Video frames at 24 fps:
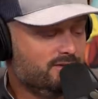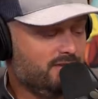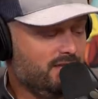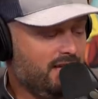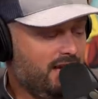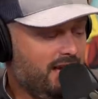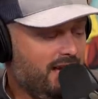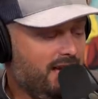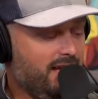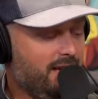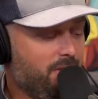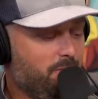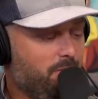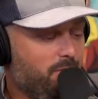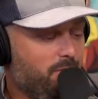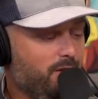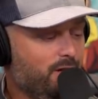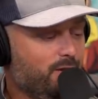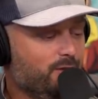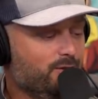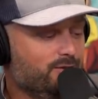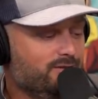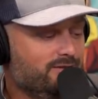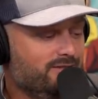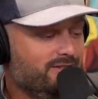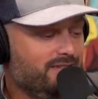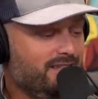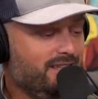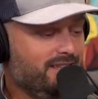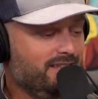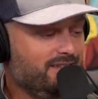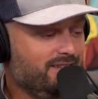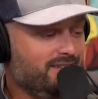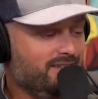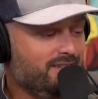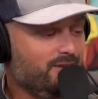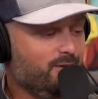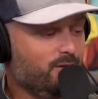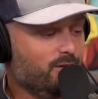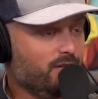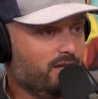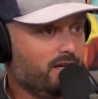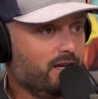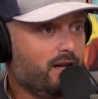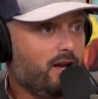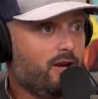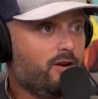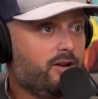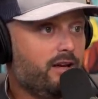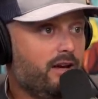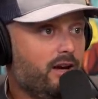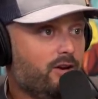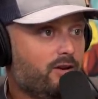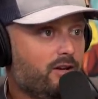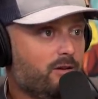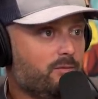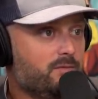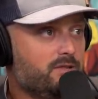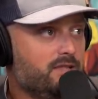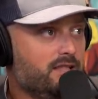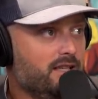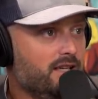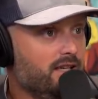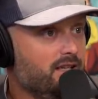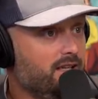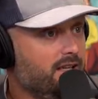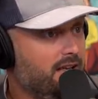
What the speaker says: I had a boat and you were like, oh yeah, I'll come see it.